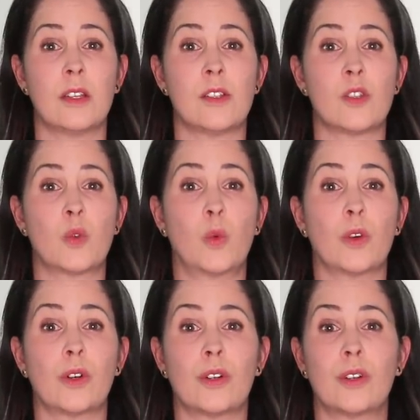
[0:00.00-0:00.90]

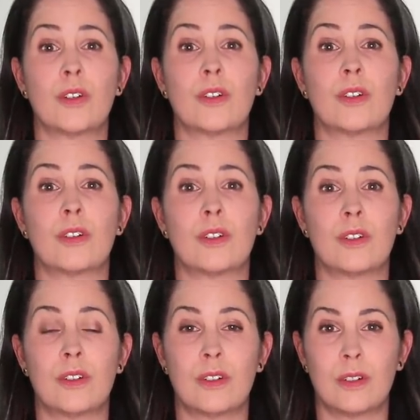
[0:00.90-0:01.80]

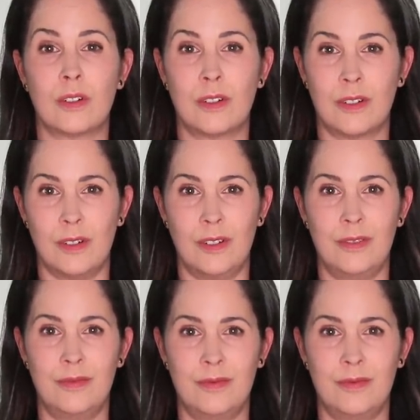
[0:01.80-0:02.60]
Squirrel.